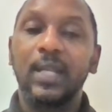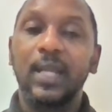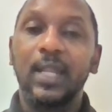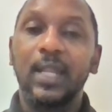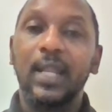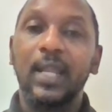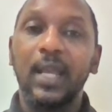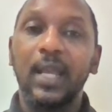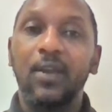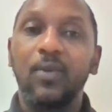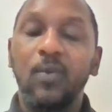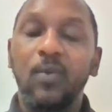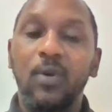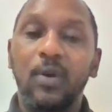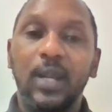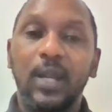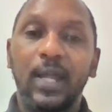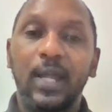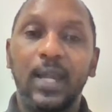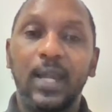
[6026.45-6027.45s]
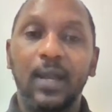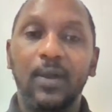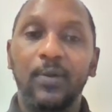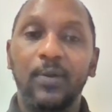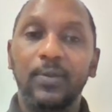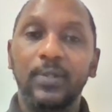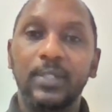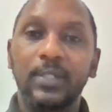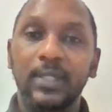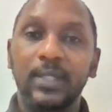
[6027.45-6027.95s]
now they like one of that
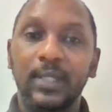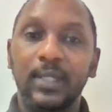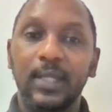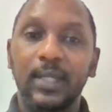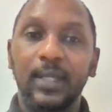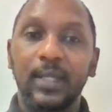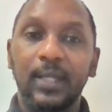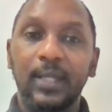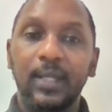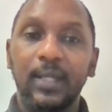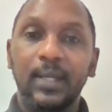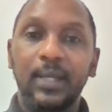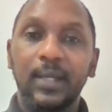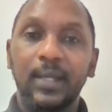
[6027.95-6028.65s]
country.